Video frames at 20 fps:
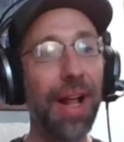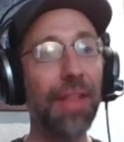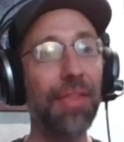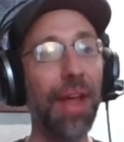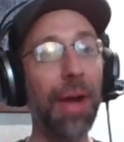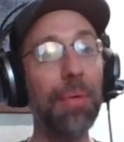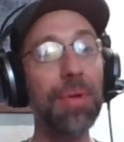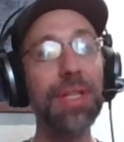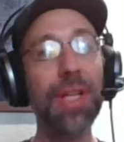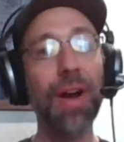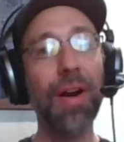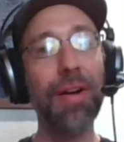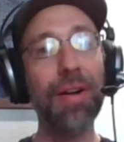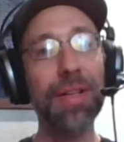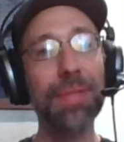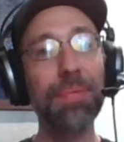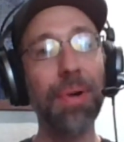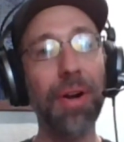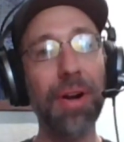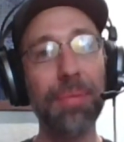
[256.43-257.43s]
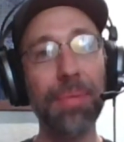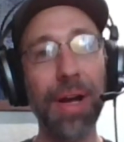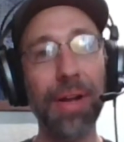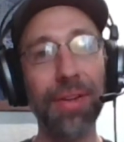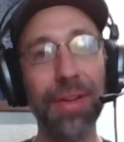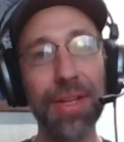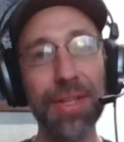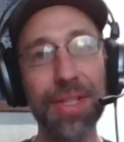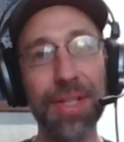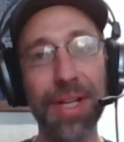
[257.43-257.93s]
That was the hardest part about
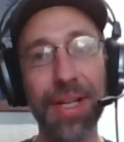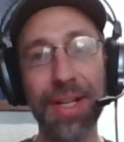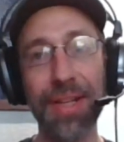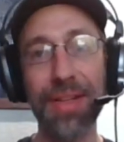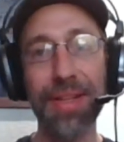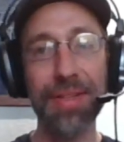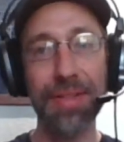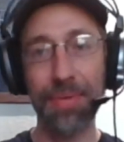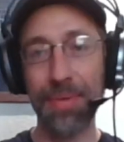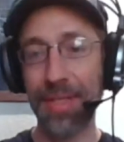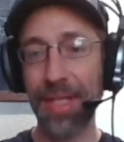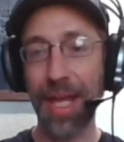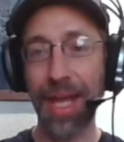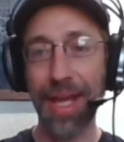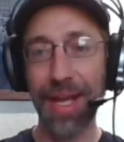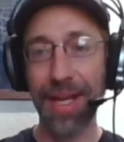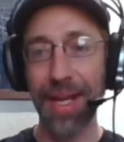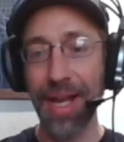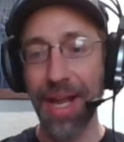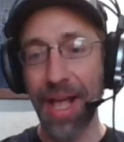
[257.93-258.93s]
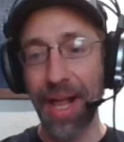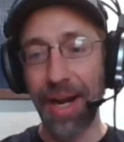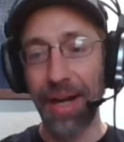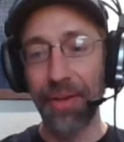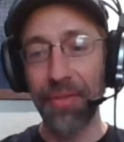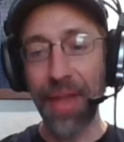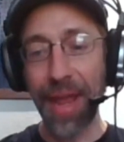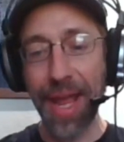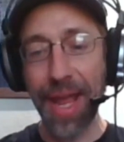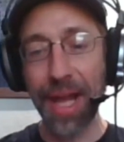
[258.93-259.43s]
listening to this, was that
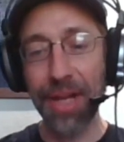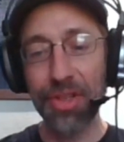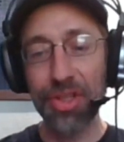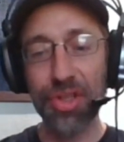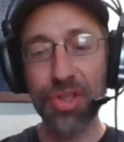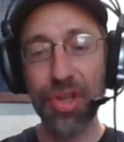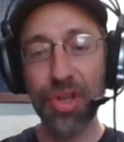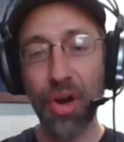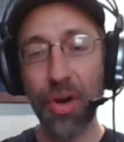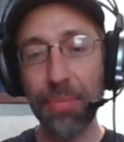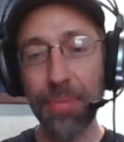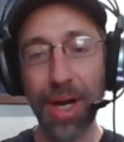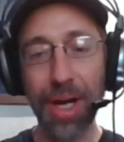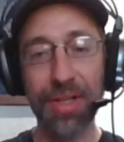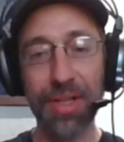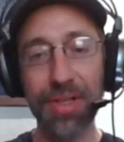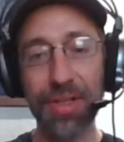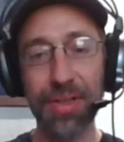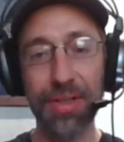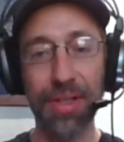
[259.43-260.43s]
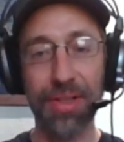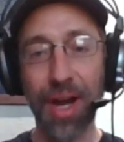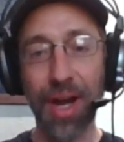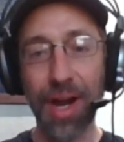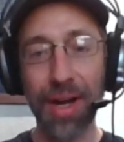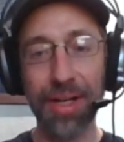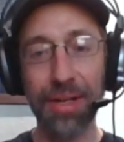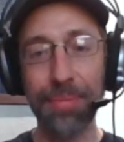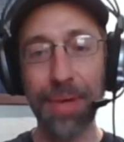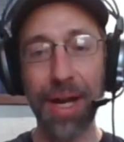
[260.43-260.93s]
they had so much to
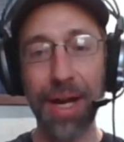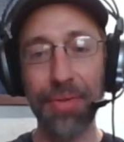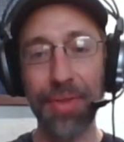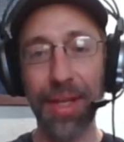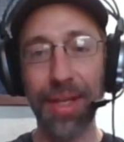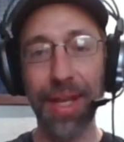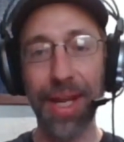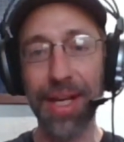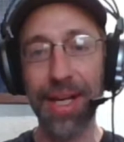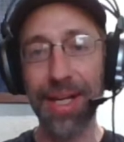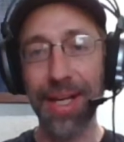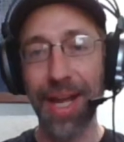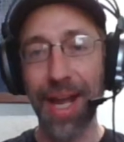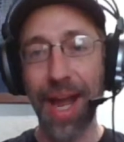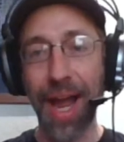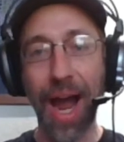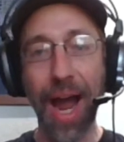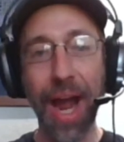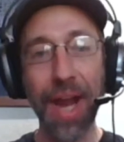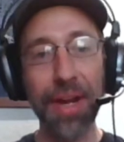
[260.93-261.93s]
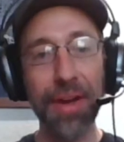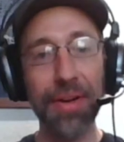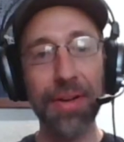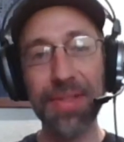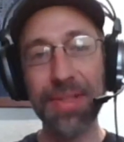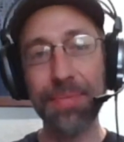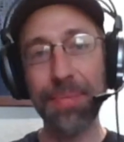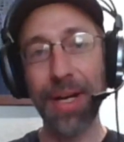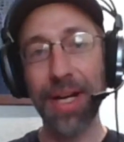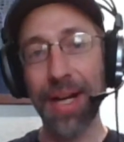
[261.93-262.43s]
talk about that, like, I could have
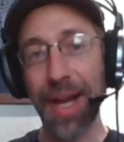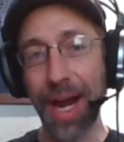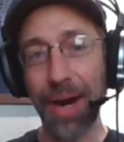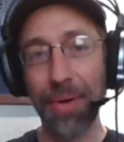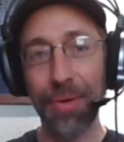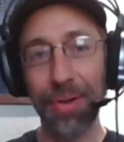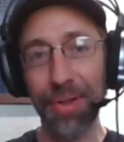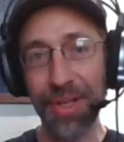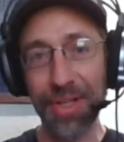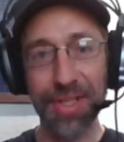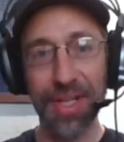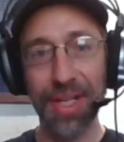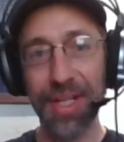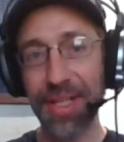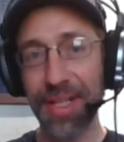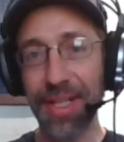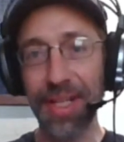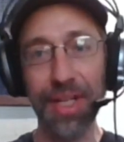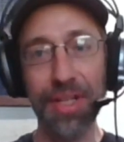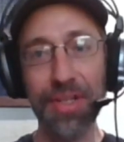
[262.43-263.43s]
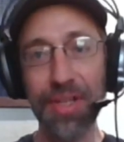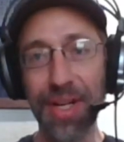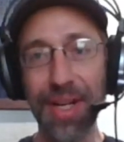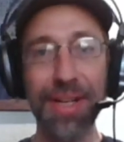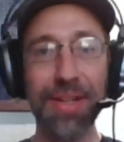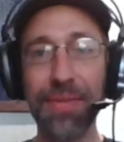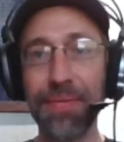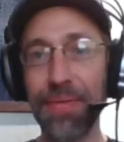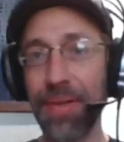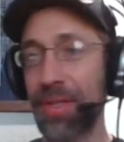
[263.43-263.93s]
spent an hour listening to each
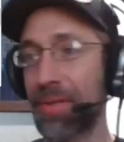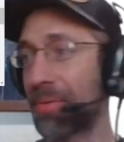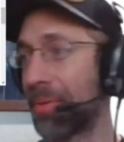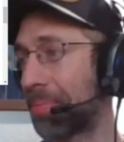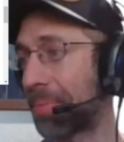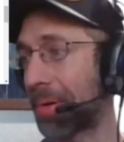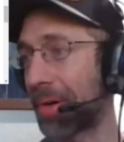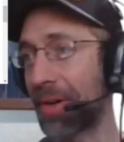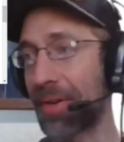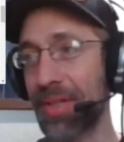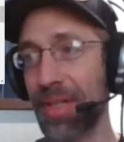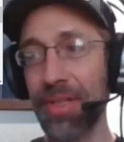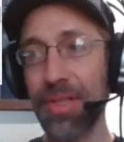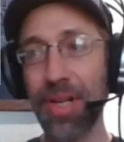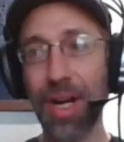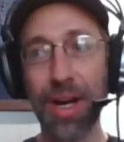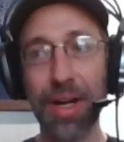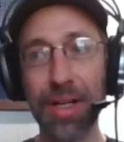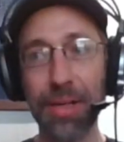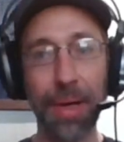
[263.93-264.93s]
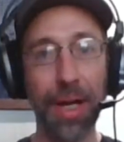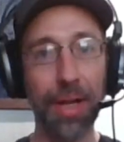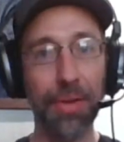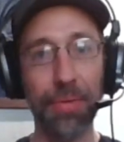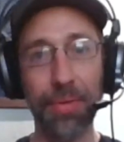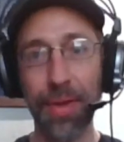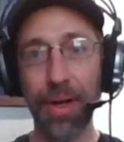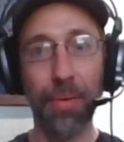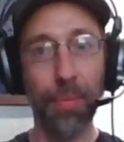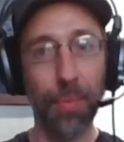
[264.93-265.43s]
individual person talk
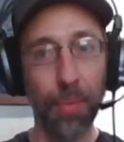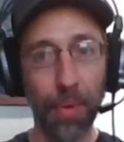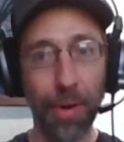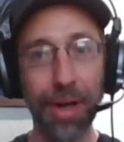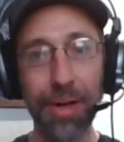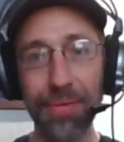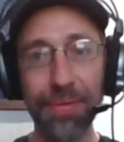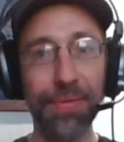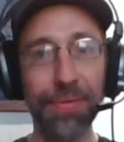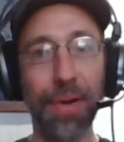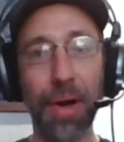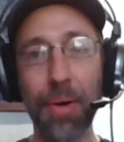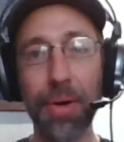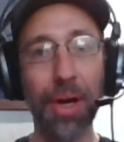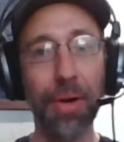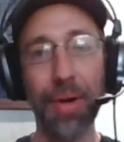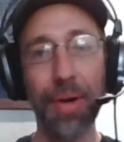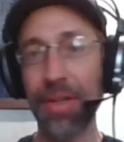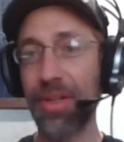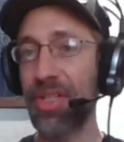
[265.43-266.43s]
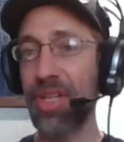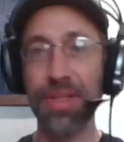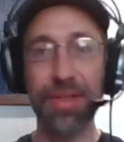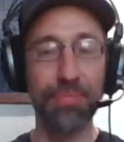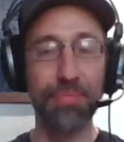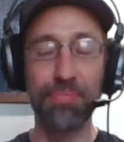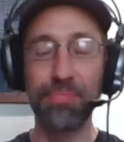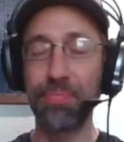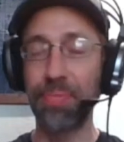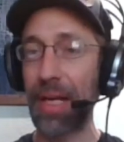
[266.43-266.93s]
about their one photo and
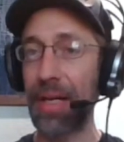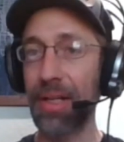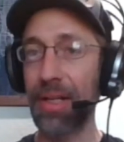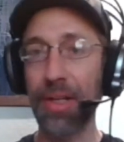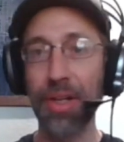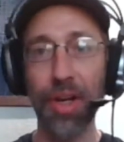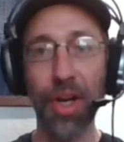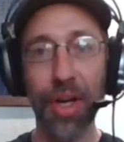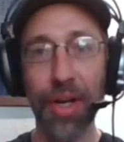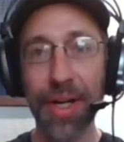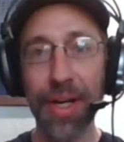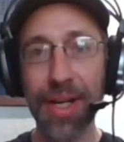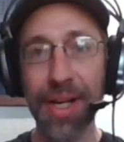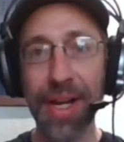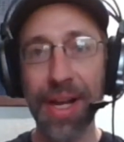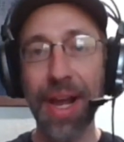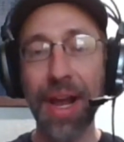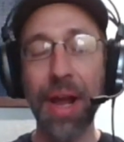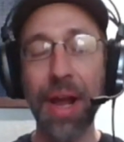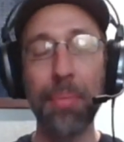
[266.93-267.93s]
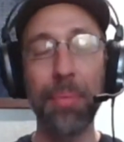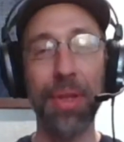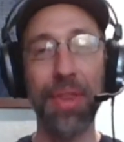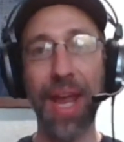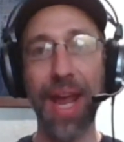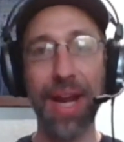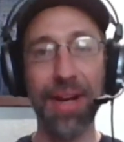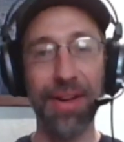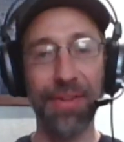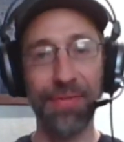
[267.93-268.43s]
just been good. But
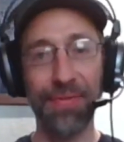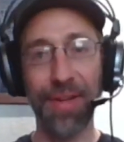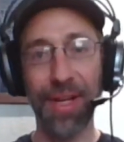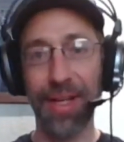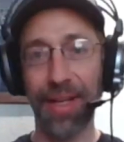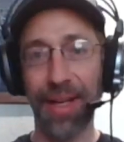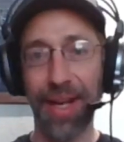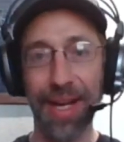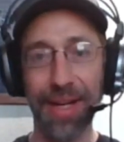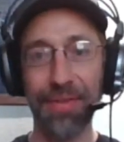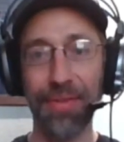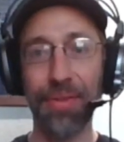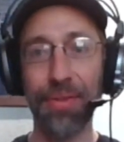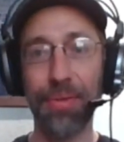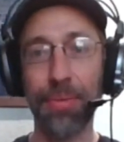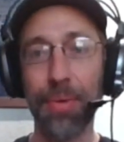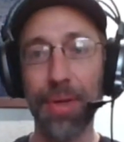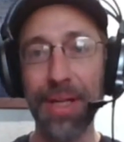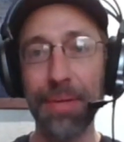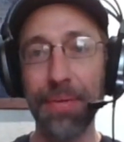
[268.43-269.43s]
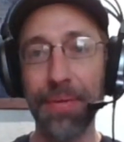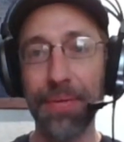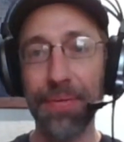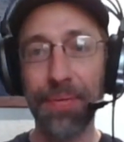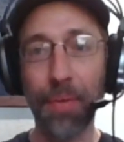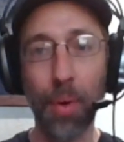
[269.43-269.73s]
they had to fit like five,